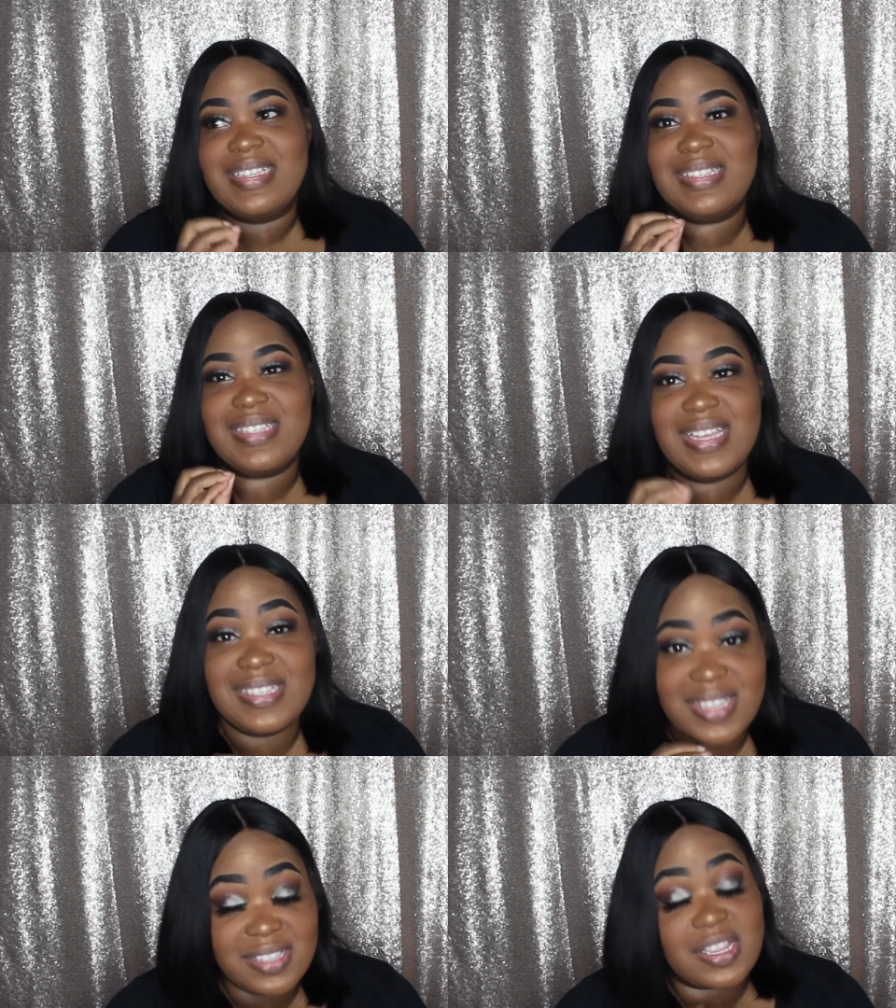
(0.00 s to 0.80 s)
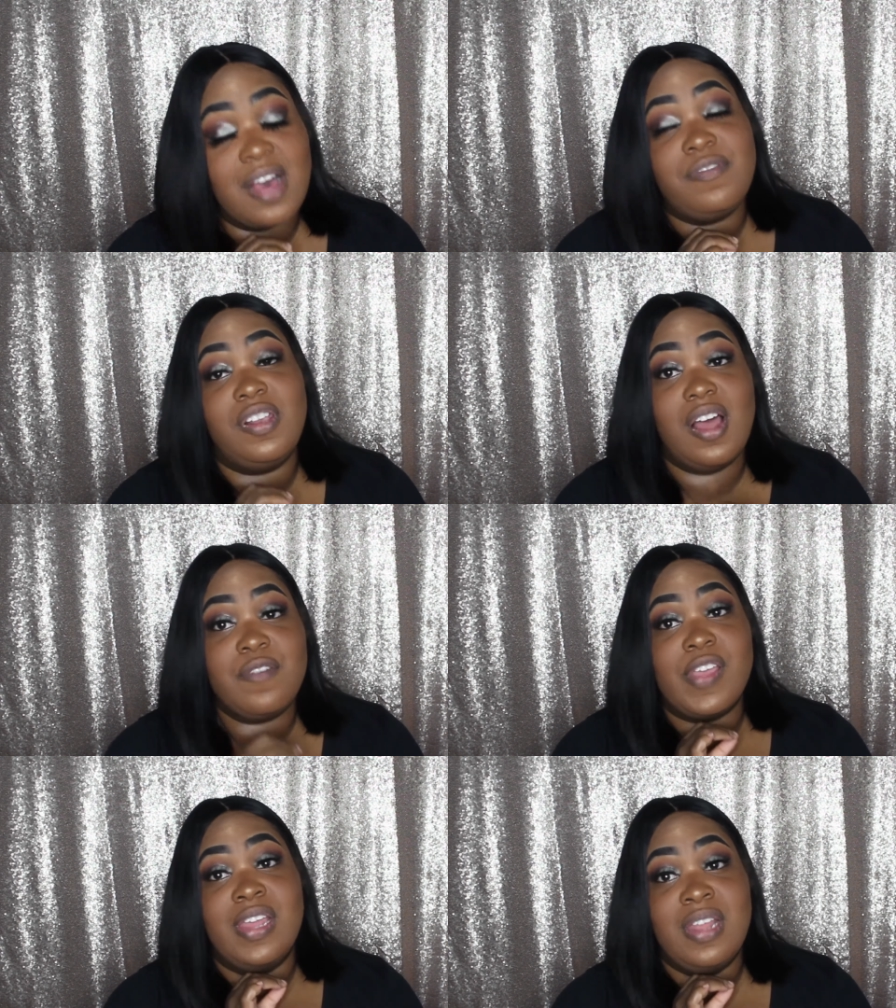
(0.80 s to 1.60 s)
seasons of
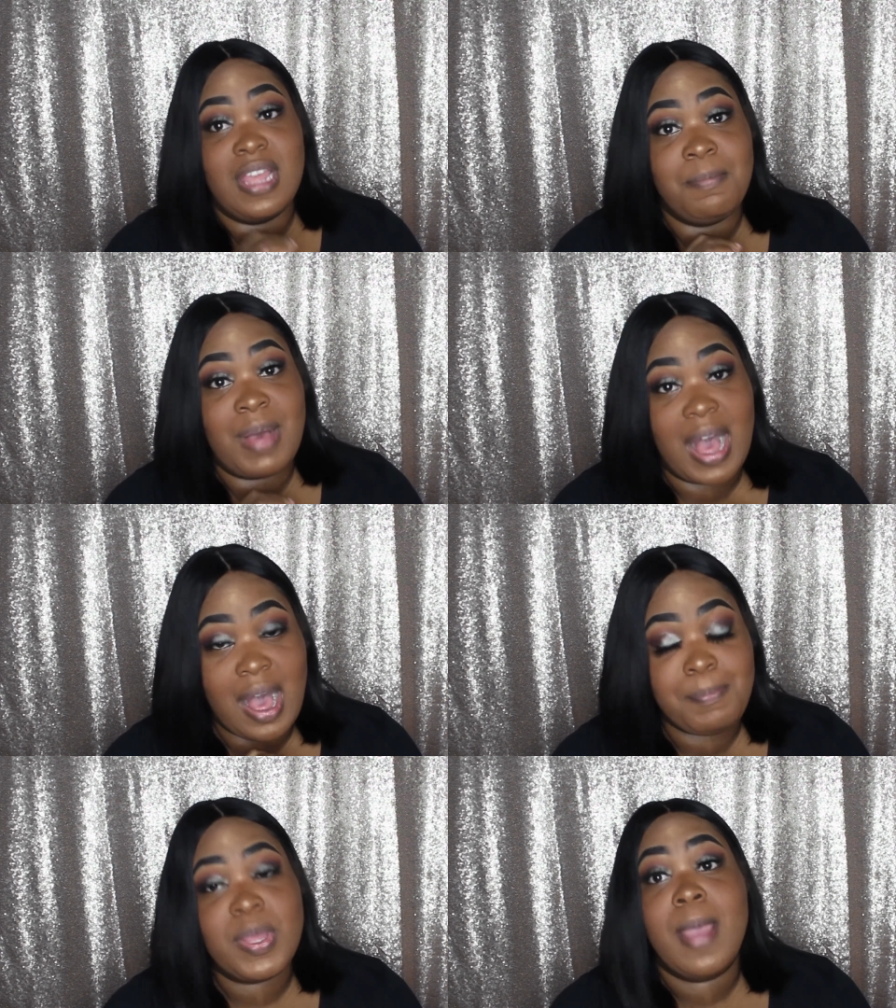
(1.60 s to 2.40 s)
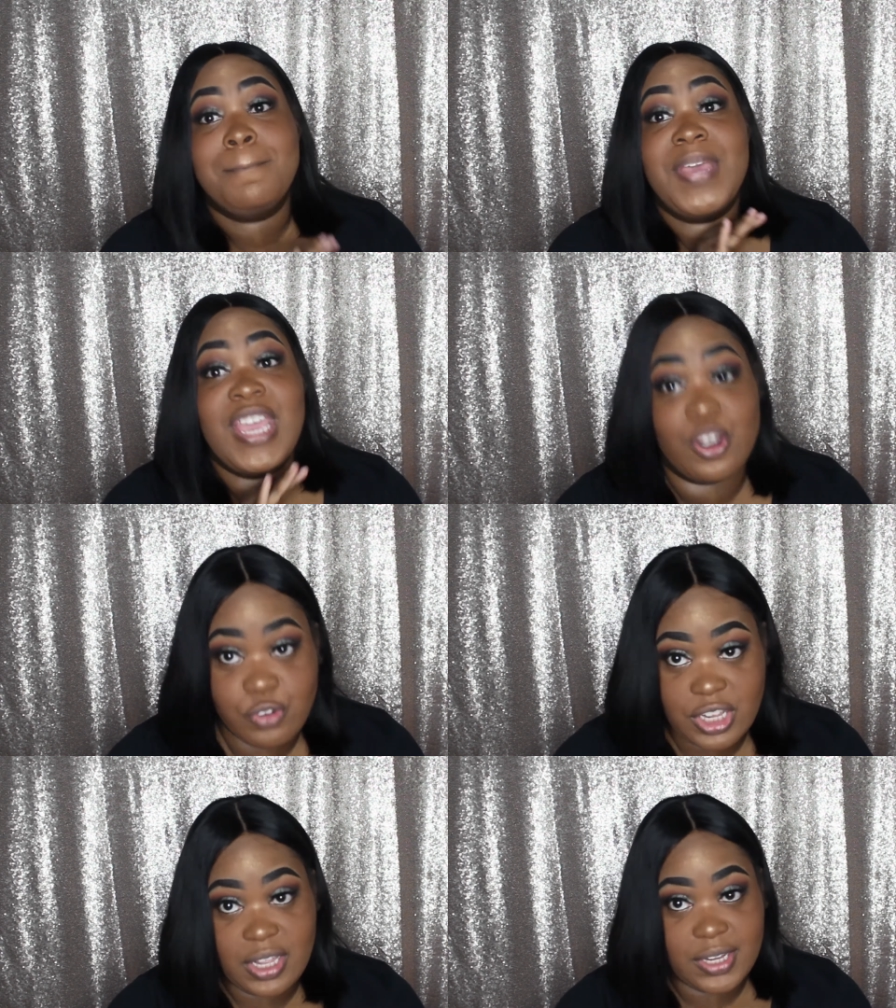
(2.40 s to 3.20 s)
love and hip hop,
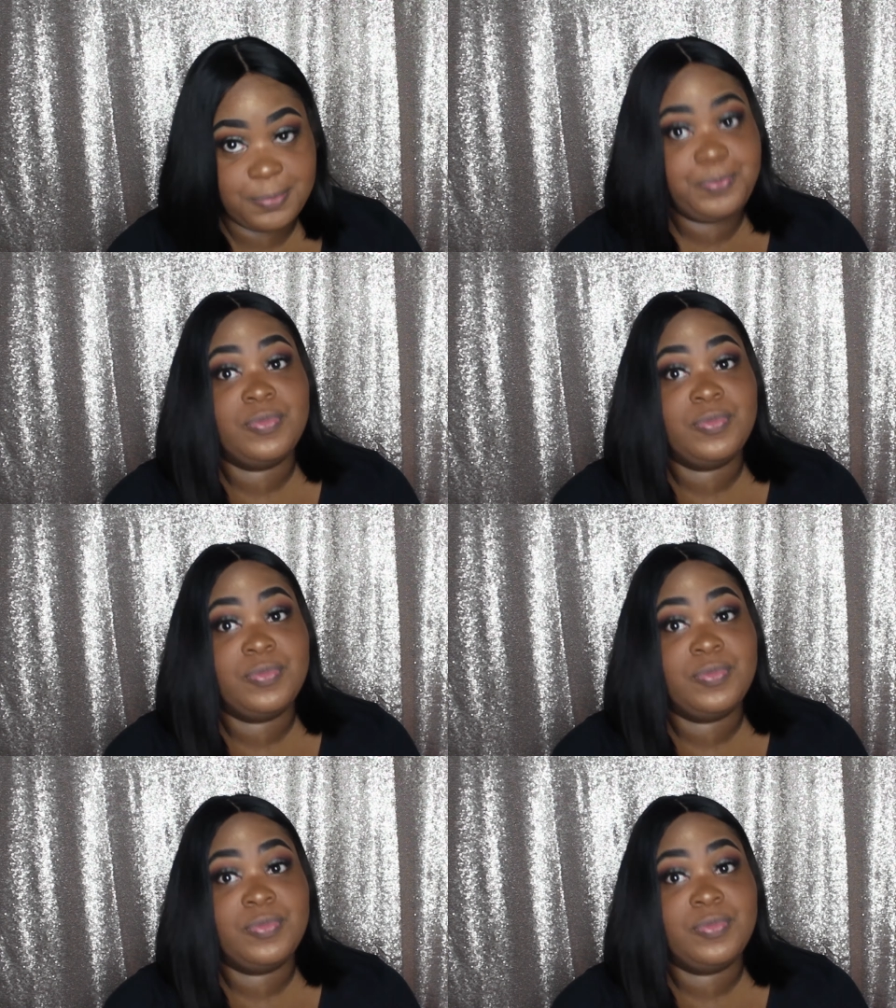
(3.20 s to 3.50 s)
period.